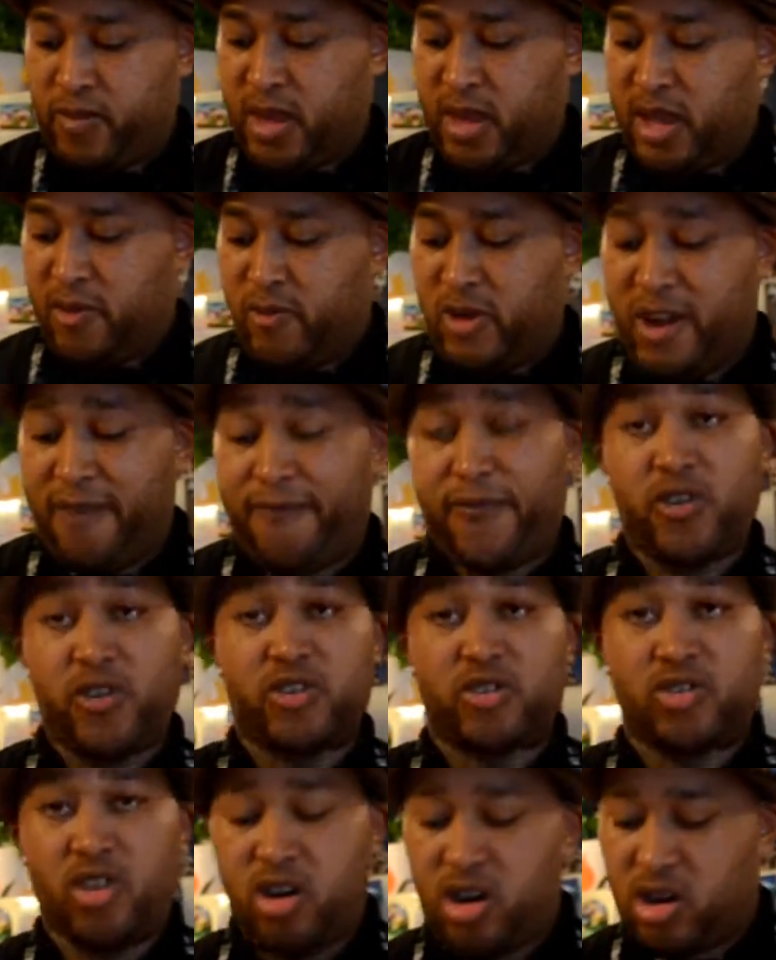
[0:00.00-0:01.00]
When I
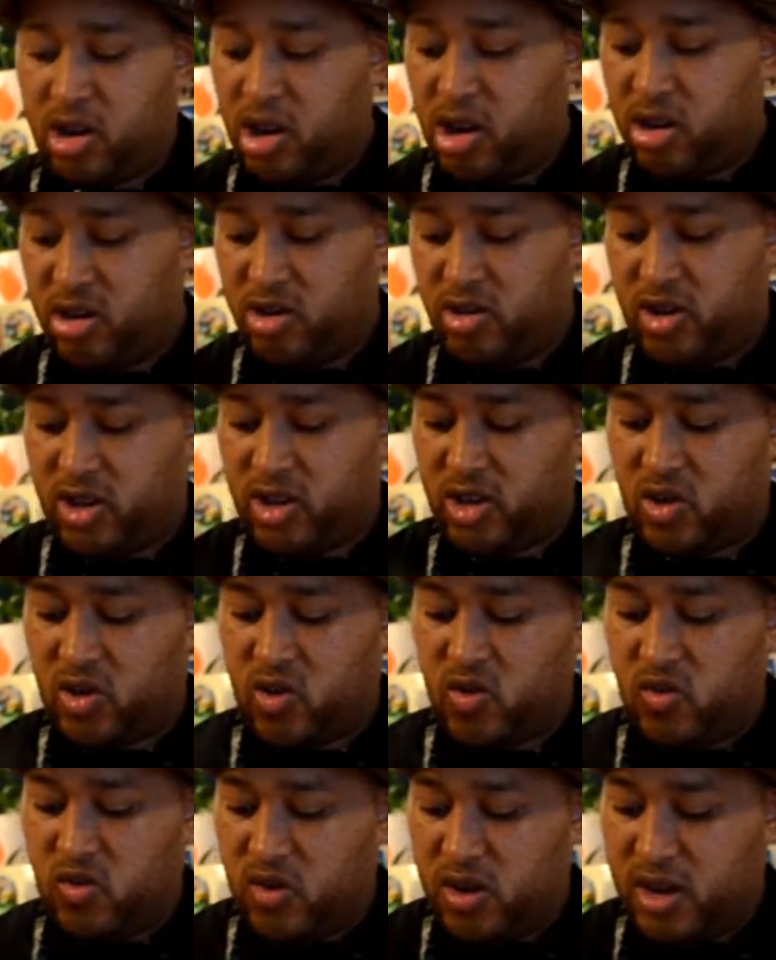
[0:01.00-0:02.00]
first started culinary
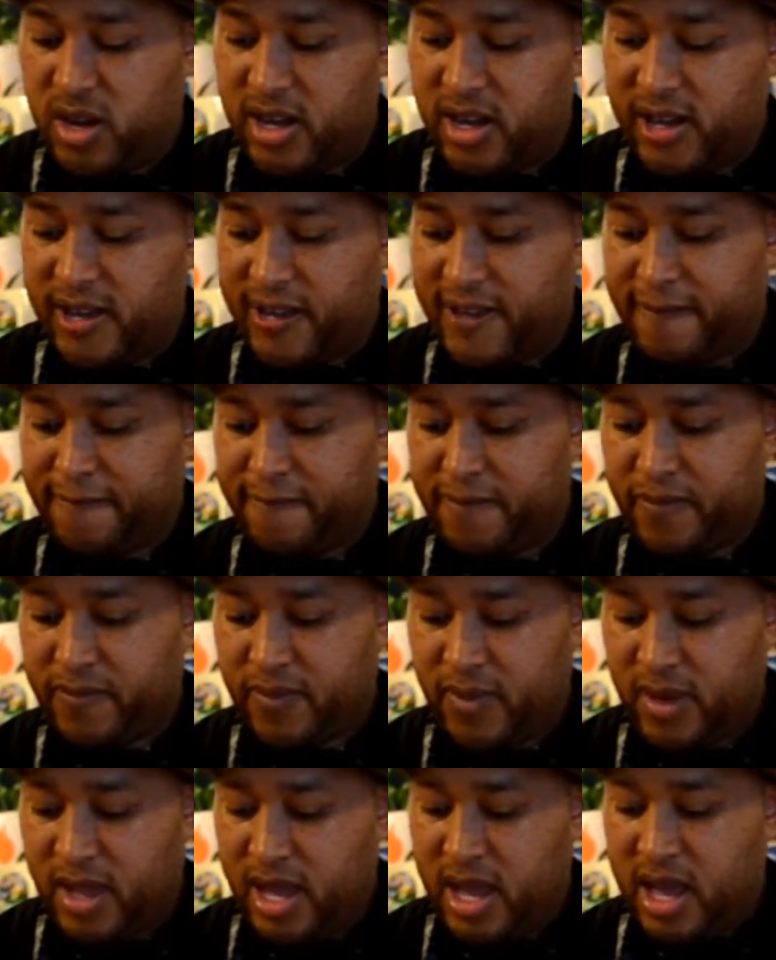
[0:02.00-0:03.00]
school,
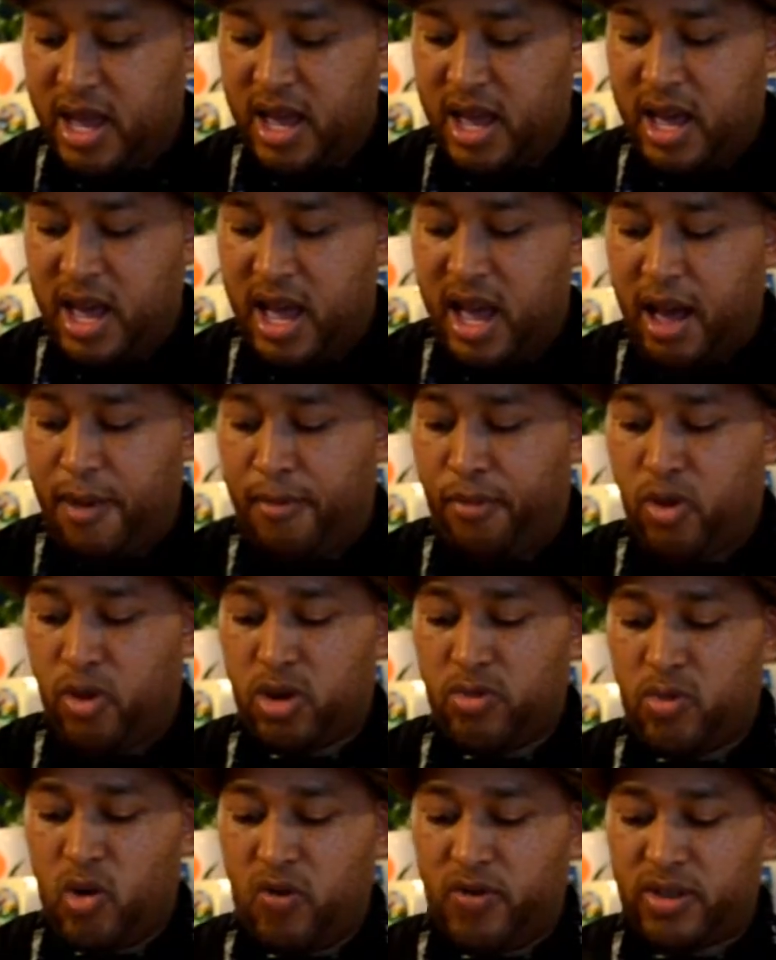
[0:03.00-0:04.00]
I bought
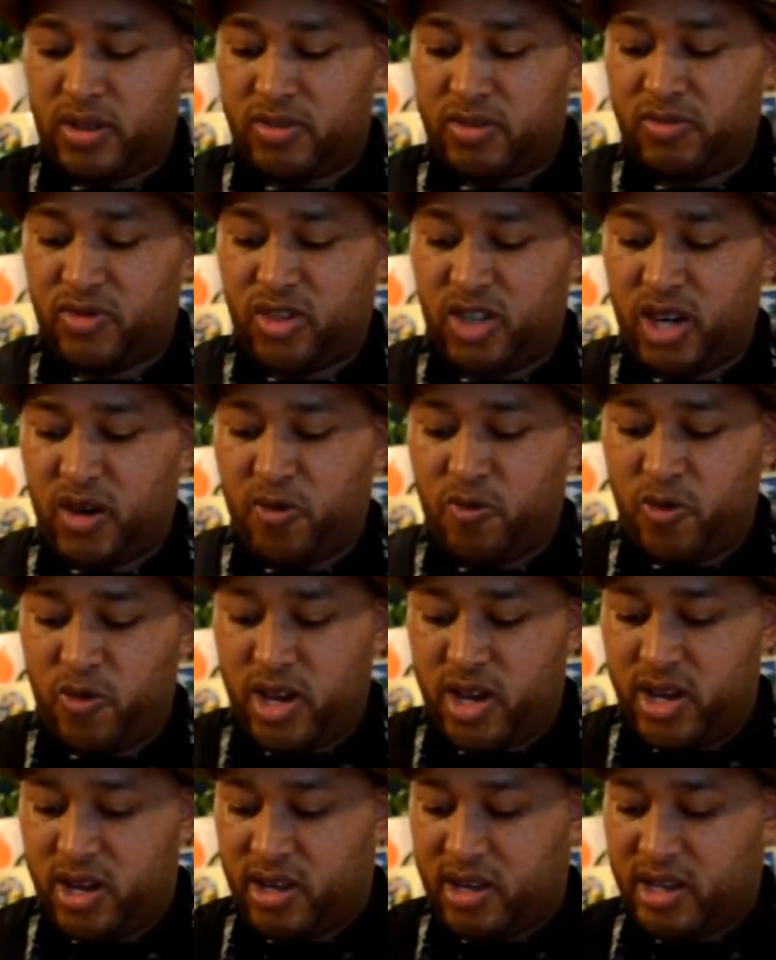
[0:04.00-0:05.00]
him over some chicken
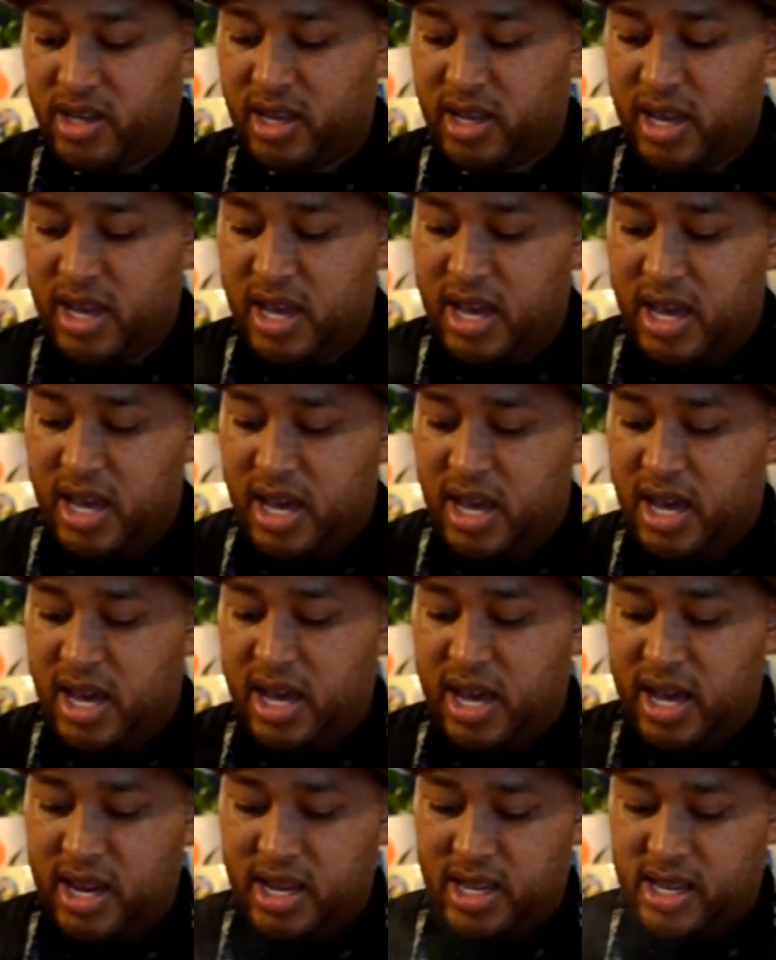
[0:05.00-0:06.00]
wings.
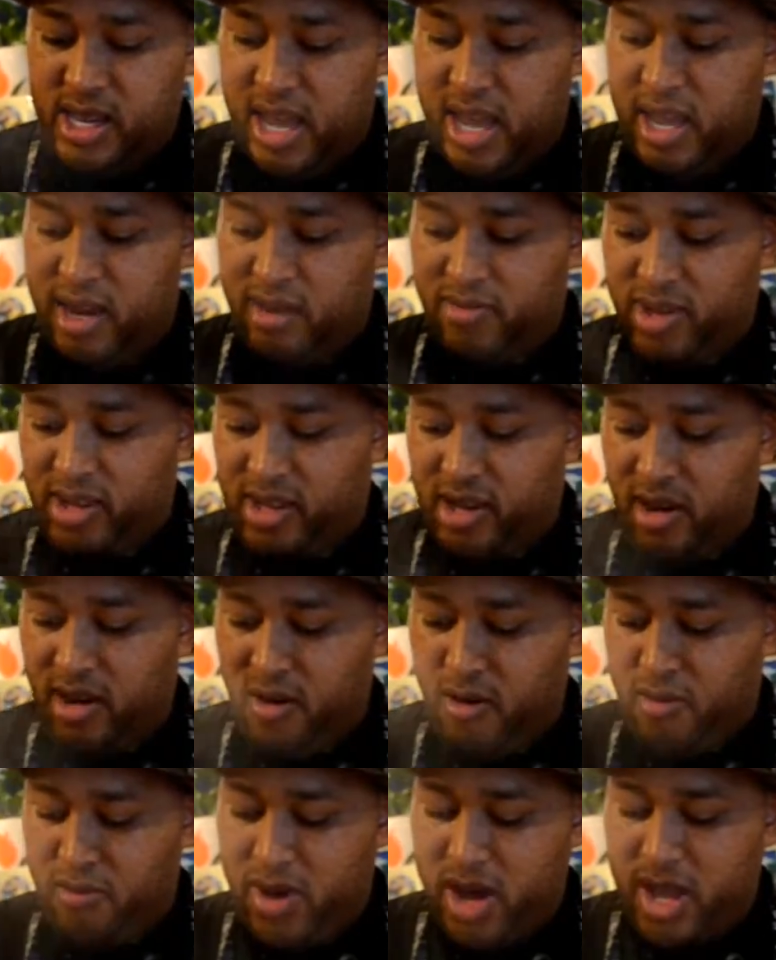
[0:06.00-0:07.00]
And he ate them. He said,
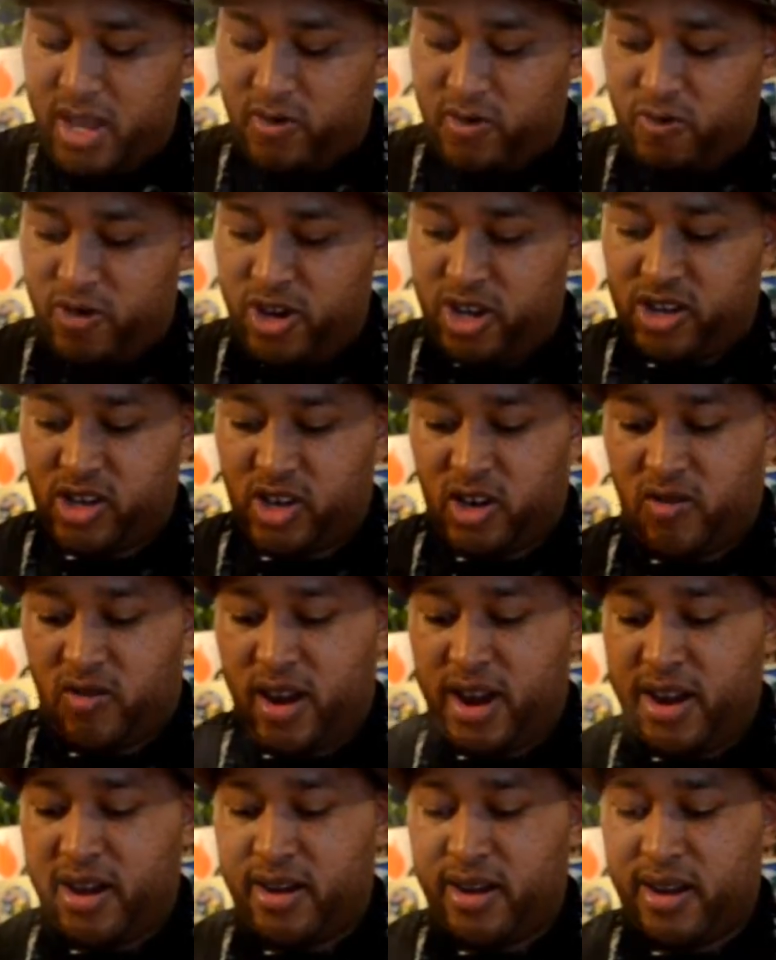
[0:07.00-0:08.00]
oh man, the wings are
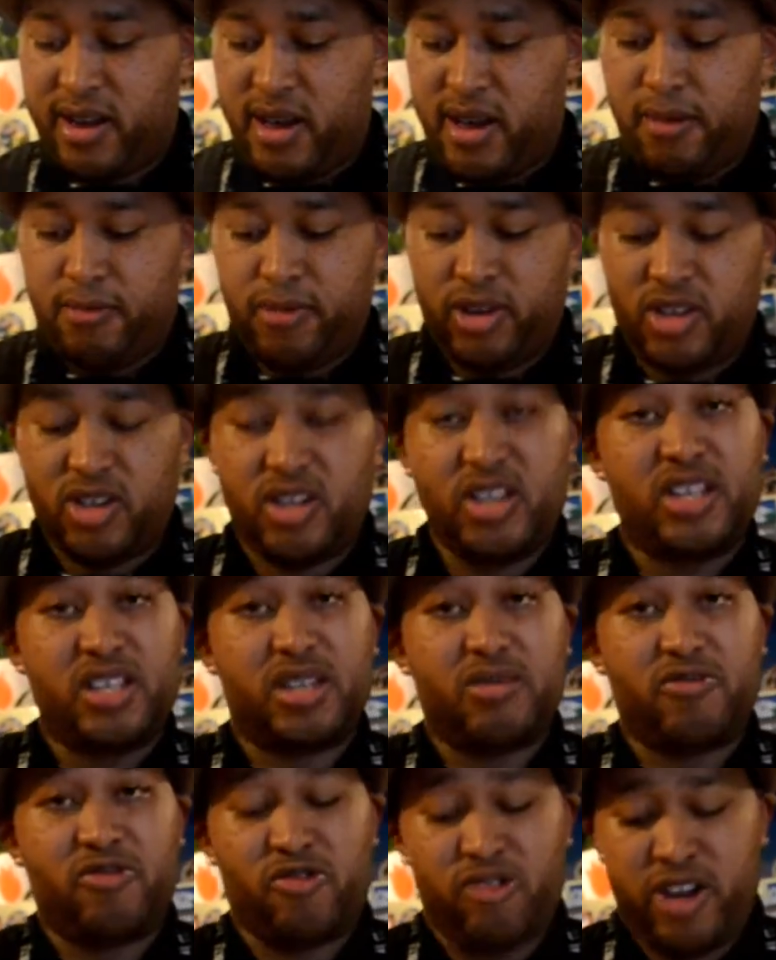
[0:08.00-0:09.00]
great, but you need
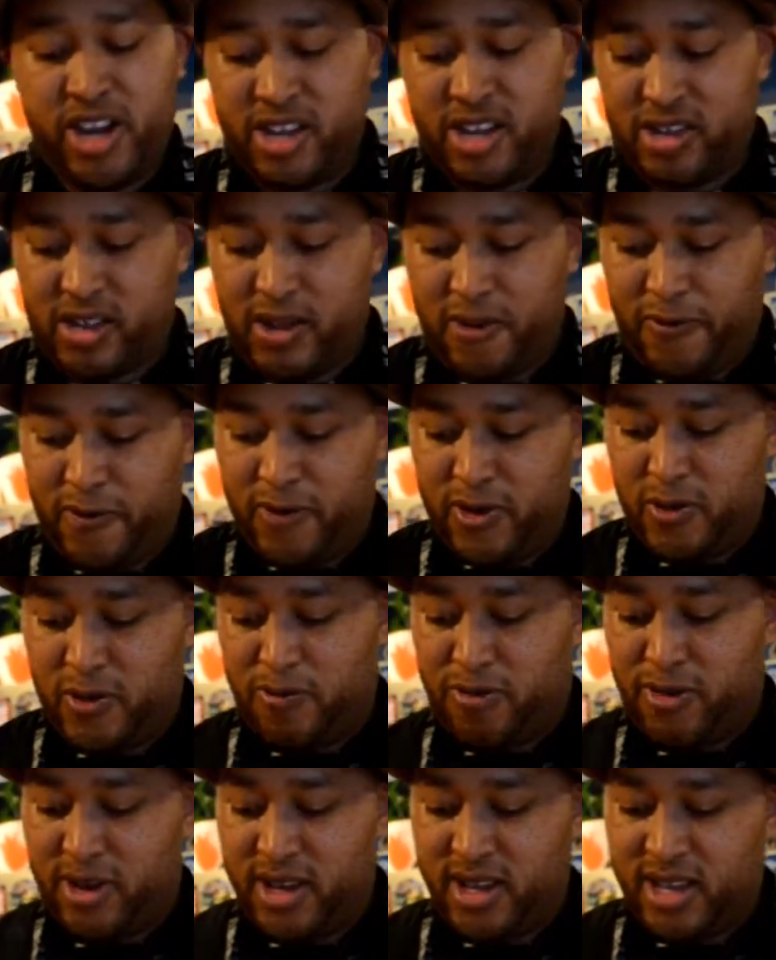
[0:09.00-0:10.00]
some green stuff on your
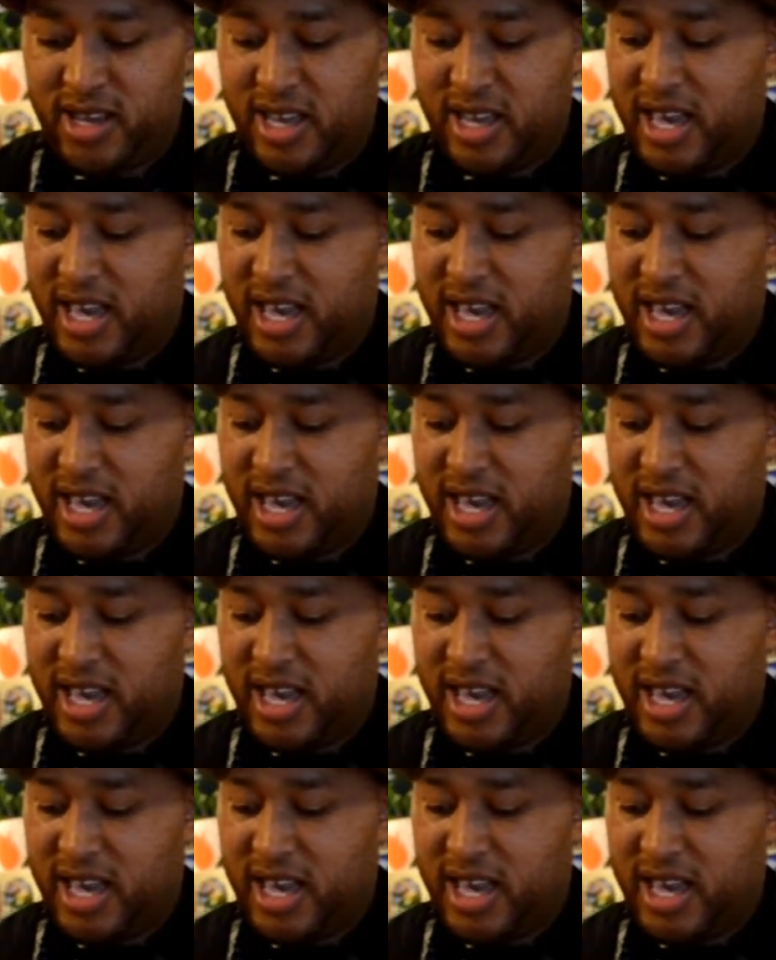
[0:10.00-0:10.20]
plate.